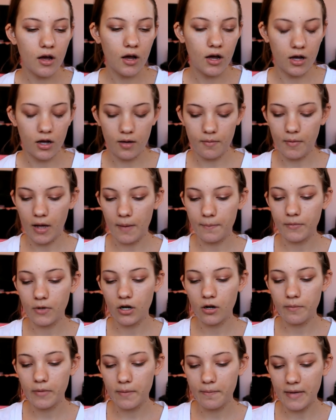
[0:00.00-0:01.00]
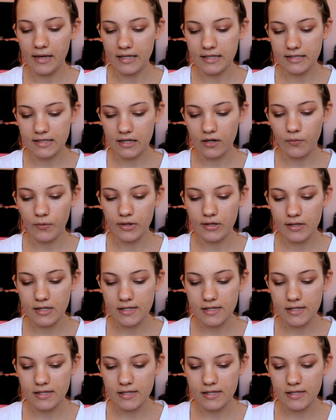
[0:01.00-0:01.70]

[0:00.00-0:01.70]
I'm going to be mixing it with the